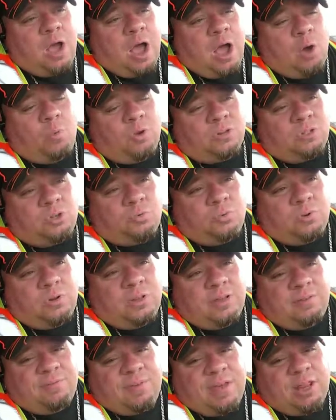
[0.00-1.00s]
I wasn't
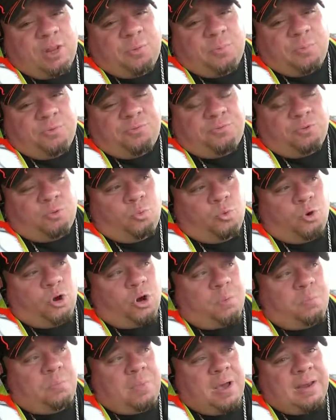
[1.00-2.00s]
really available for
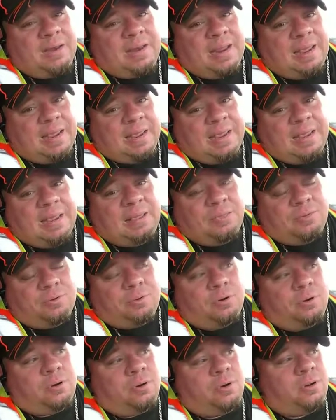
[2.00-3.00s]
work Monday
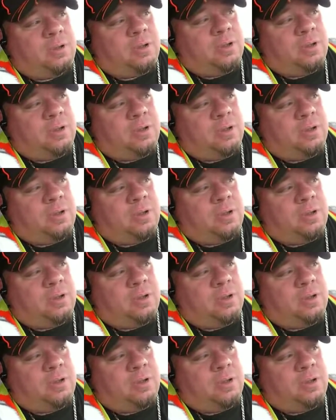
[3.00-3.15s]
either